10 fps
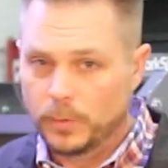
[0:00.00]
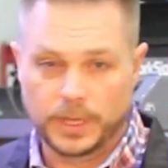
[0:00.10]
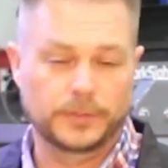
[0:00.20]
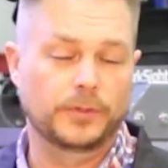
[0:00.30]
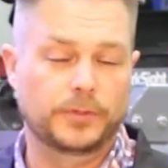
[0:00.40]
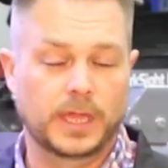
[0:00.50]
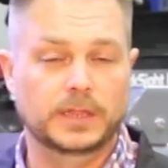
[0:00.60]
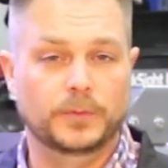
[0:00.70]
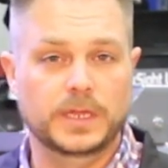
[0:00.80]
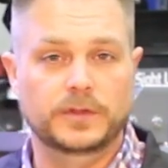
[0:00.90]
One other
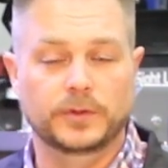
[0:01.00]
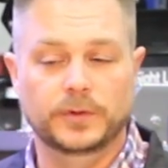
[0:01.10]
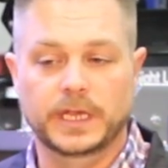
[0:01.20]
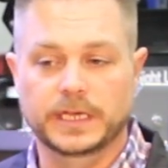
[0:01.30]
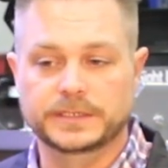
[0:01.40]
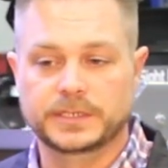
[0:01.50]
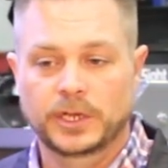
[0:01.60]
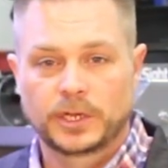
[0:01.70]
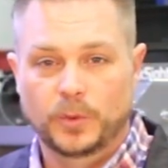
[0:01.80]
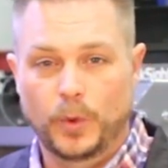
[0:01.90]
thing that we do is
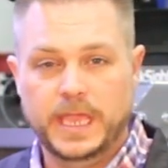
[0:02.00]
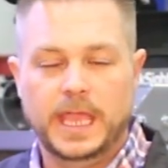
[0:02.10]
we